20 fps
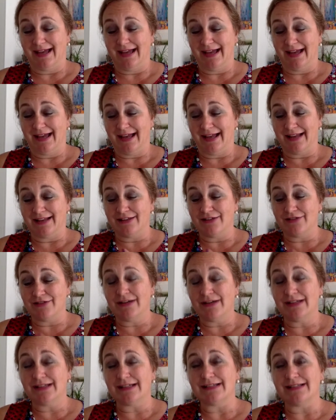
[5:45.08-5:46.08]
And
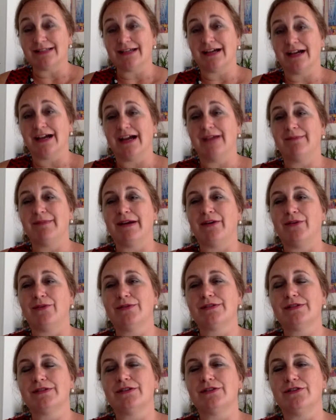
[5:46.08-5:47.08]
during that time, I
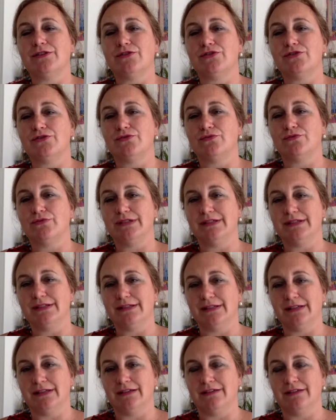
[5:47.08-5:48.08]
also learned to
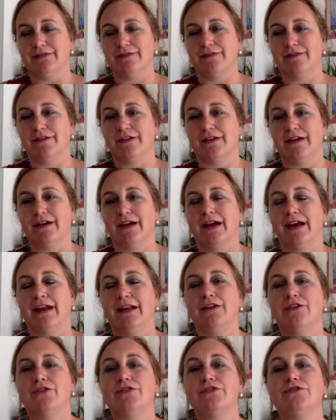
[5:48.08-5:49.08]
receive. I
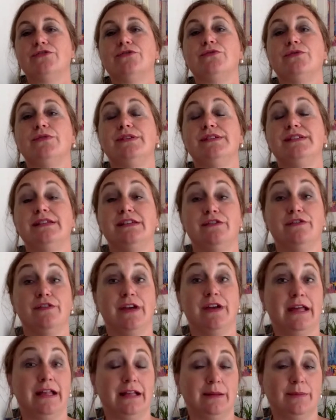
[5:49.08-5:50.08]
learned to receive
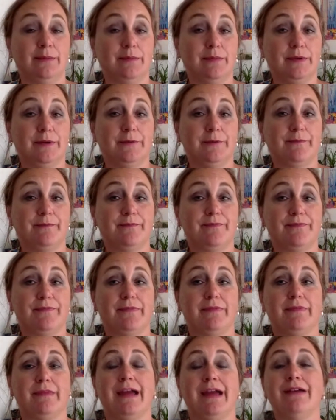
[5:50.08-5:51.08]
help.
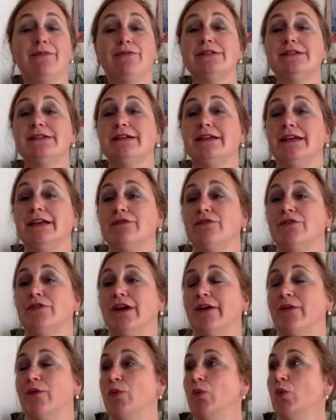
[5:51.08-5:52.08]
I was a giver.
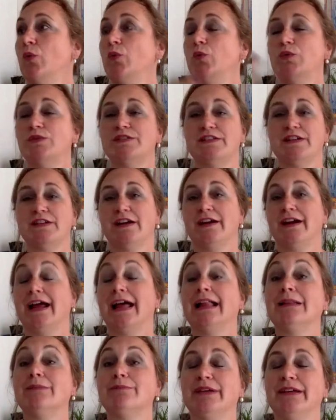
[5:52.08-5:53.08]
I always was there
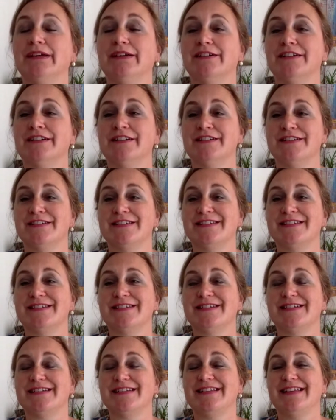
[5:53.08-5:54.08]
helping others.
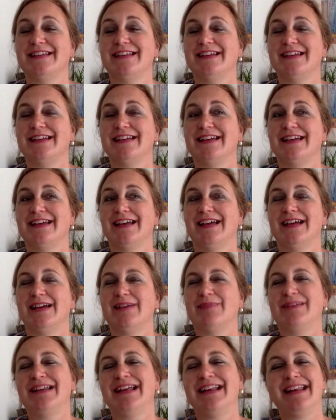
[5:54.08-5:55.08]

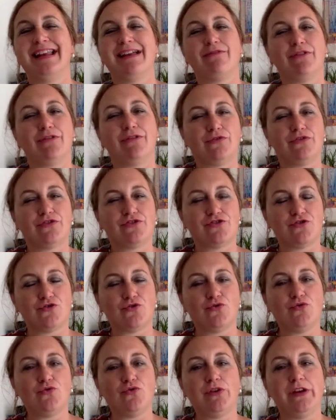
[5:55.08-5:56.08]
But I never
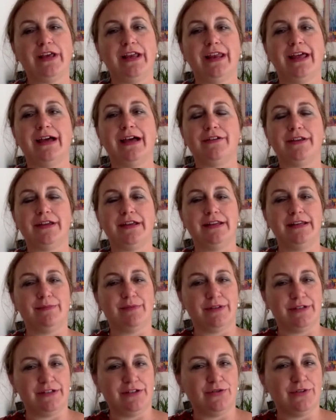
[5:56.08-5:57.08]
truly allowed
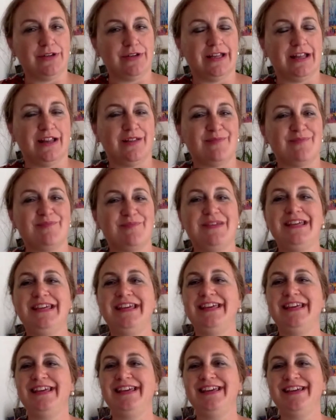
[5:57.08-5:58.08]
anybody to help
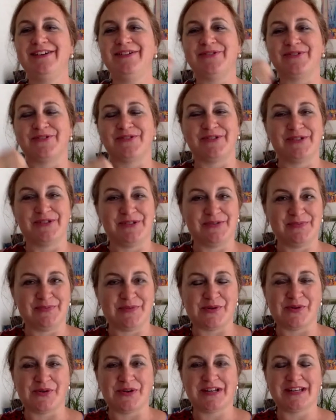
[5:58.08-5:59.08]
me or
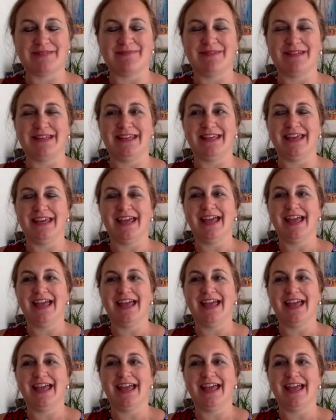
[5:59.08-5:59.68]
support me.